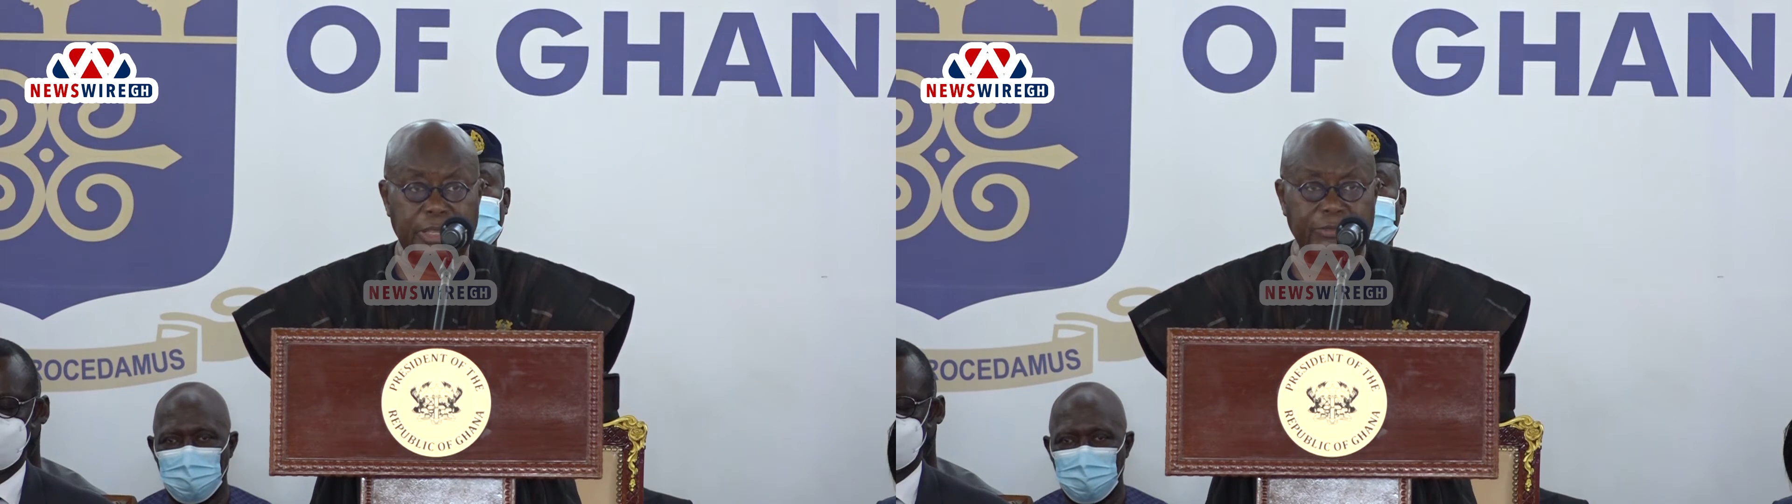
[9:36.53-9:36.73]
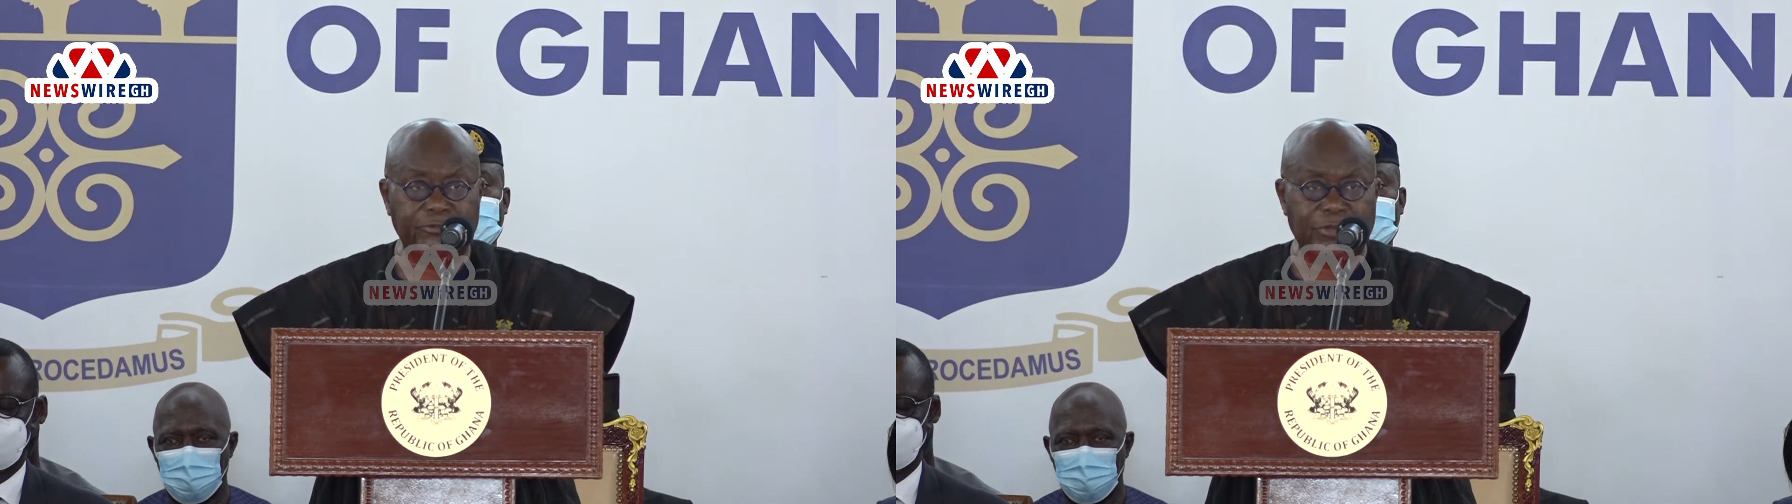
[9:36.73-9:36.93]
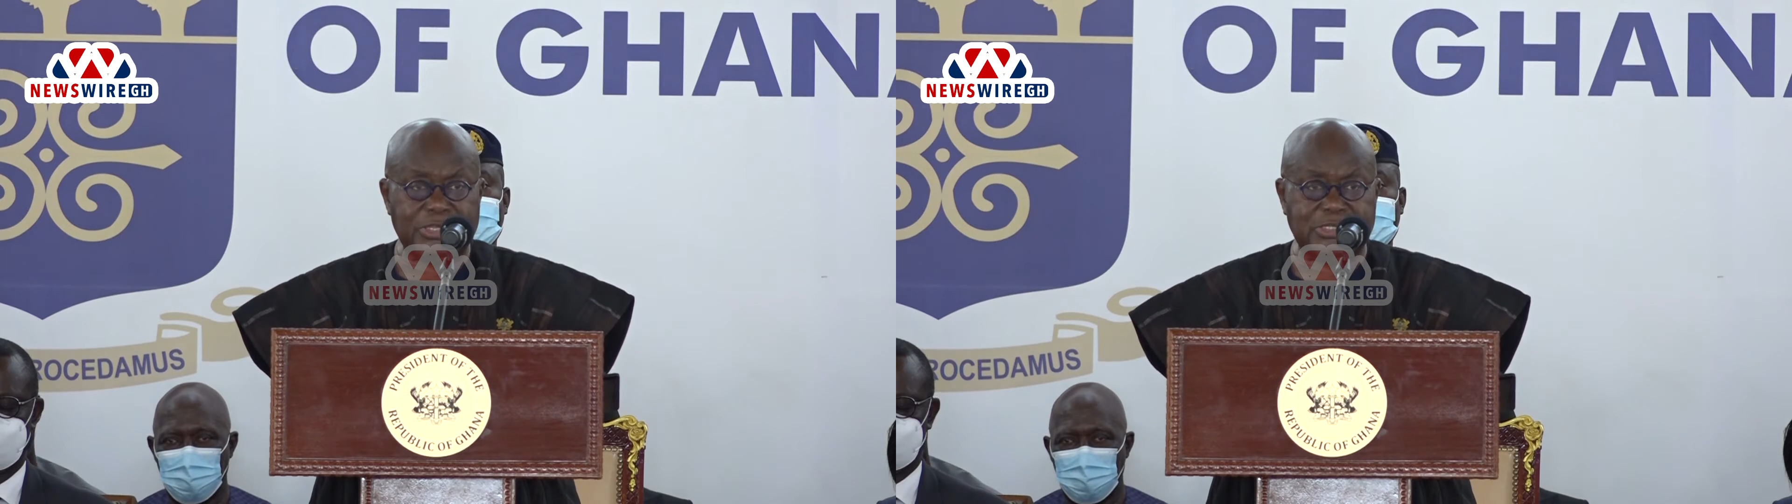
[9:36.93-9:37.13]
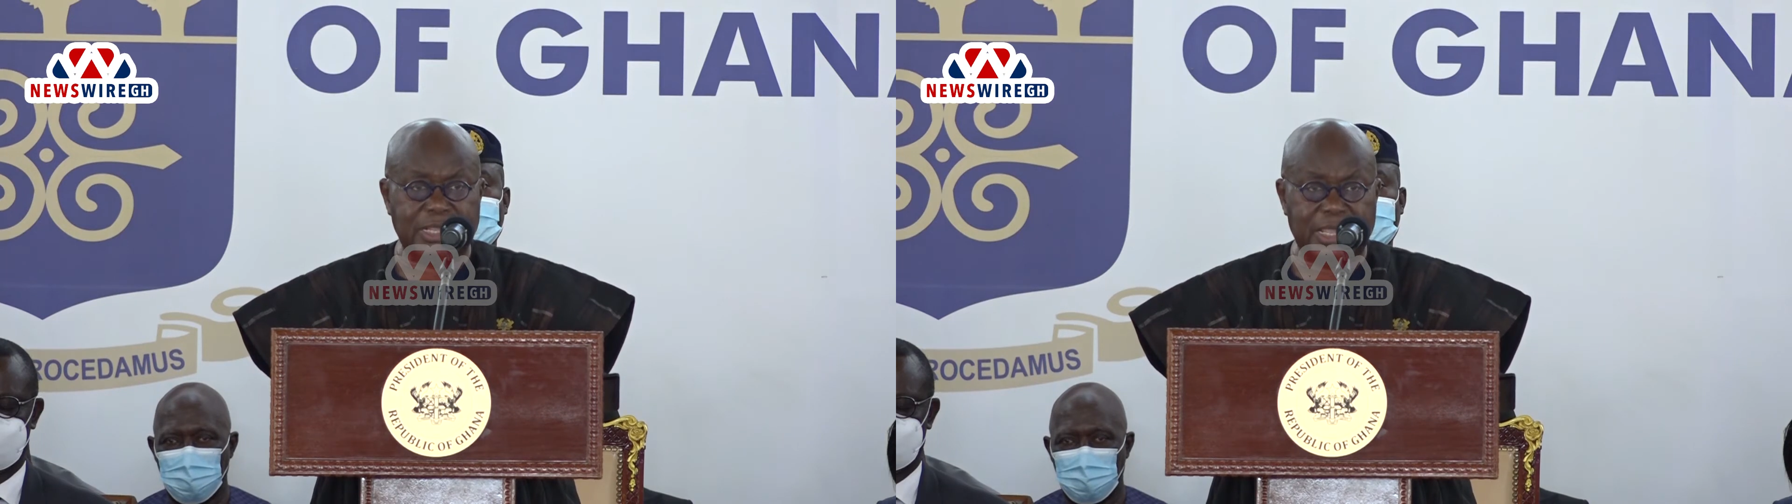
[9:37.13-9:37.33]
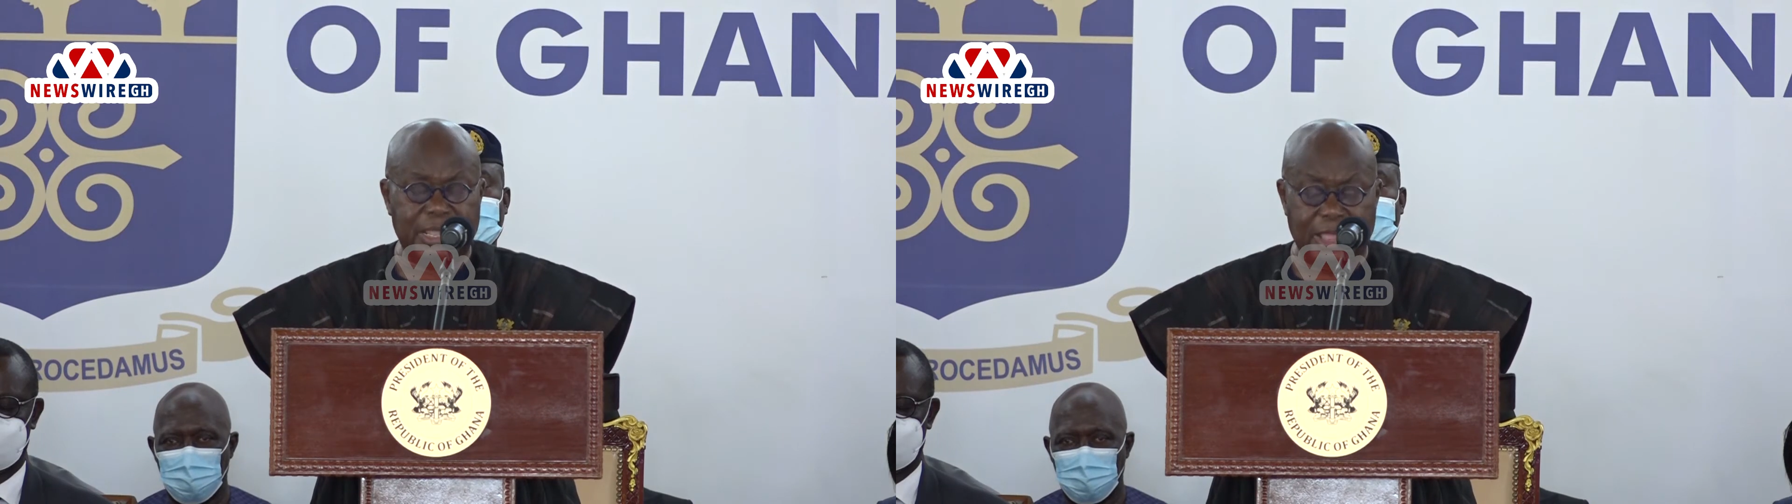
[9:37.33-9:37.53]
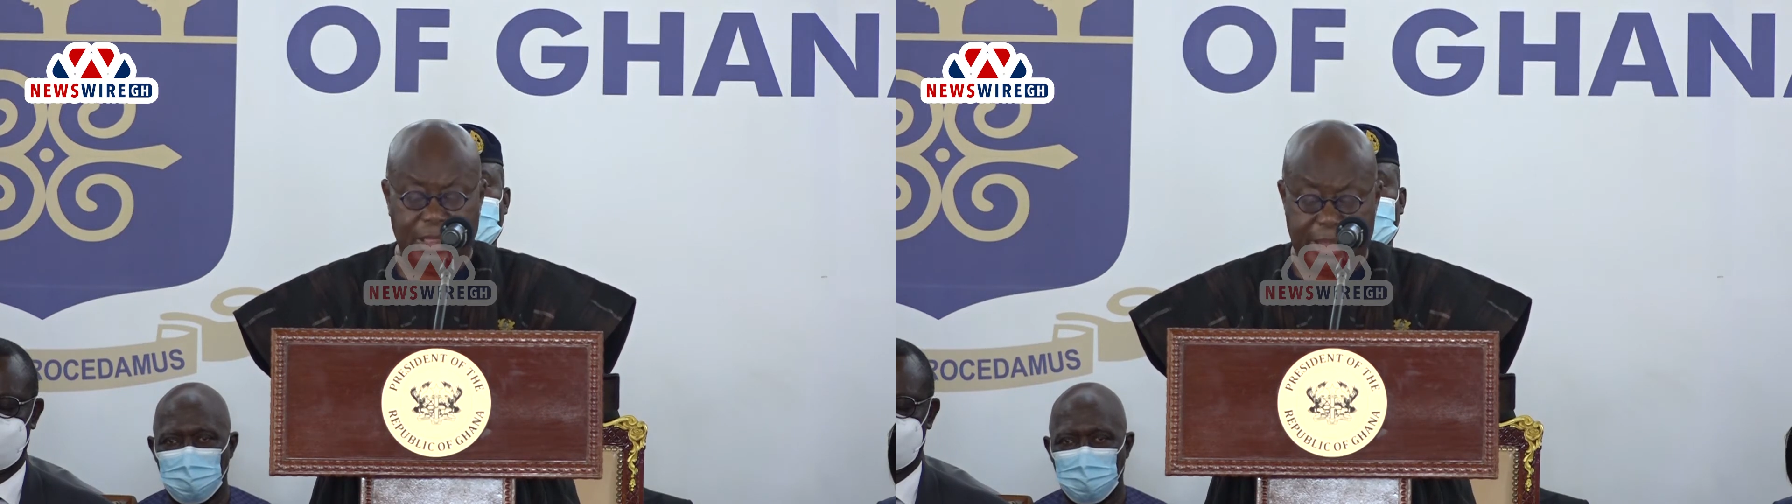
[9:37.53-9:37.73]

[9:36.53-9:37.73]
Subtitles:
investing in our